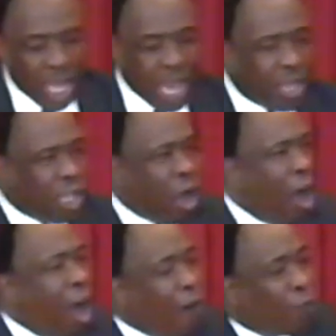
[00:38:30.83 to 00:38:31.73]
and the
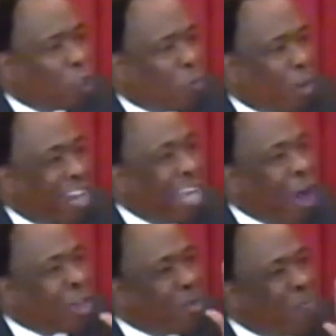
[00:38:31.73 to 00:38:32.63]
offspring
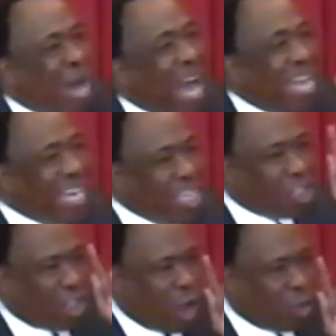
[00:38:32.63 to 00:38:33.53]
ought to buy
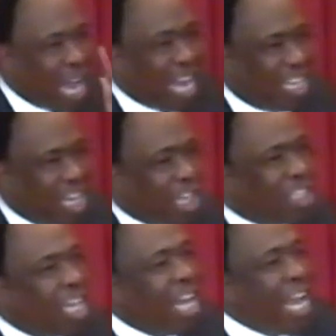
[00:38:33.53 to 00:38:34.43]
into those
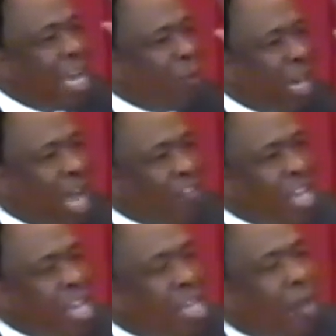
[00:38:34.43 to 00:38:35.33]
ideals, and whenever
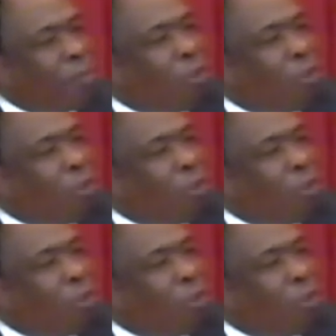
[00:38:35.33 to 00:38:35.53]
he comes